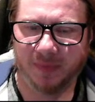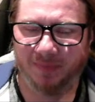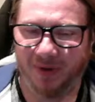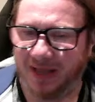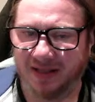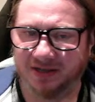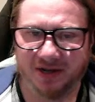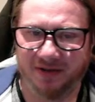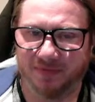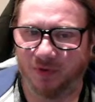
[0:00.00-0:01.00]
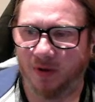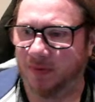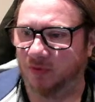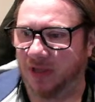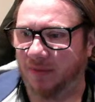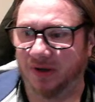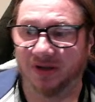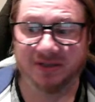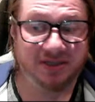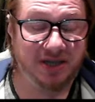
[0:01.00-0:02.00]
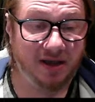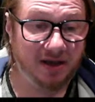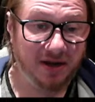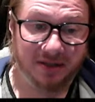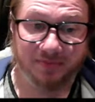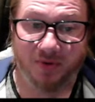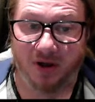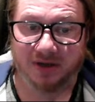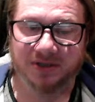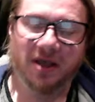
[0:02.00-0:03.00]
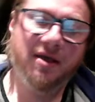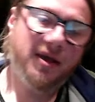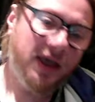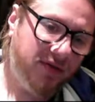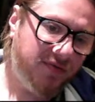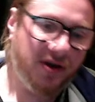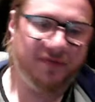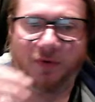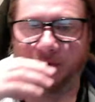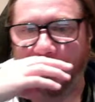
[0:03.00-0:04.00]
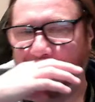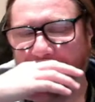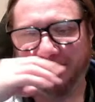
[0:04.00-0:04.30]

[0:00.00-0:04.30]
Black doesn't have a problem with that because he's got connected pawns. A5, okay.